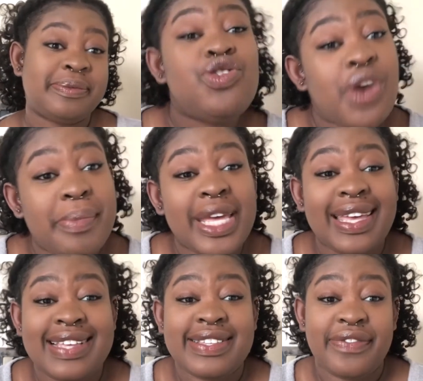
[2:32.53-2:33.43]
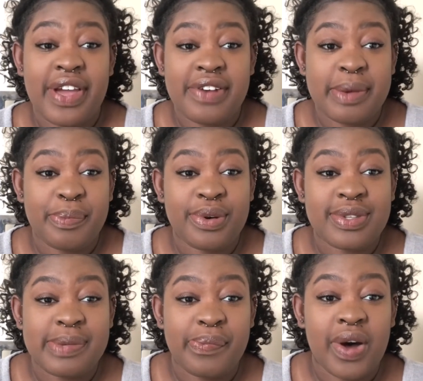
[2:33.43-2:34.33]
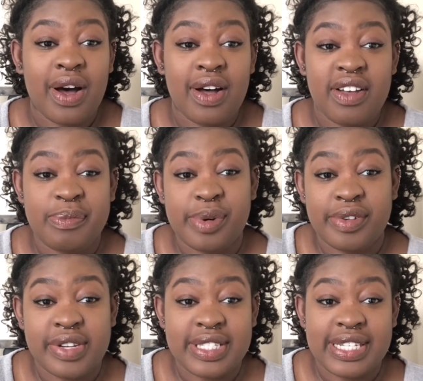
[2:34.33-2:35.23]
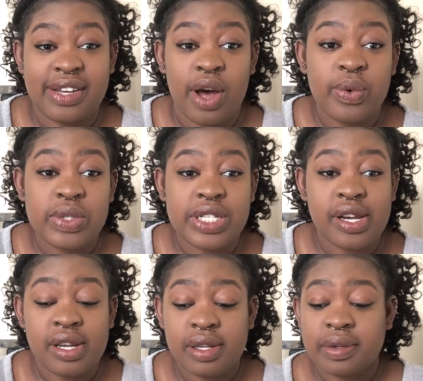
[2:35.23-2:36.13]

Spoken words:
Drumming is a very important part of Burundi culture.